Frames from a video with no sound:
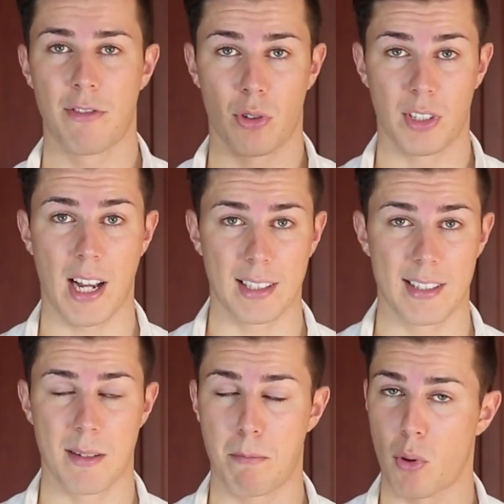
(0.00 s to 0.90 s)
And for that,
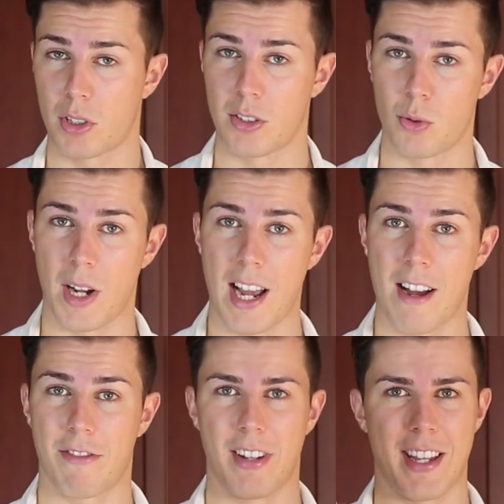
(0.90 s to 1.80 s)
it's important to
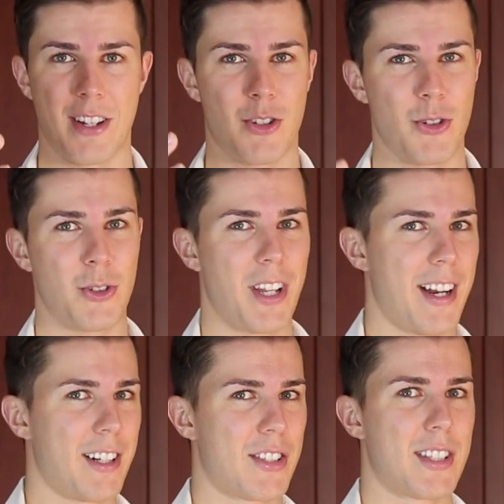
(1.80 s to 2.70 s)
have a good
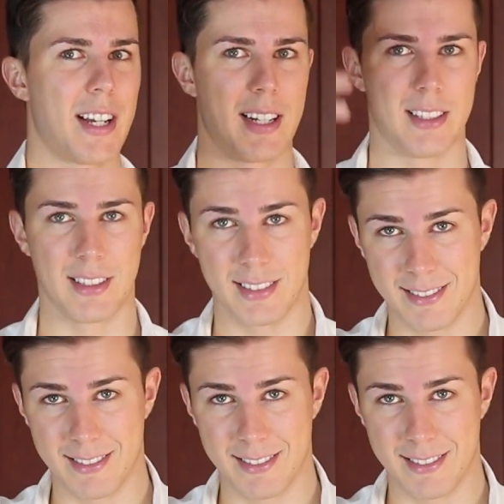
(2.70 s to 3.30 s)
hairstyle.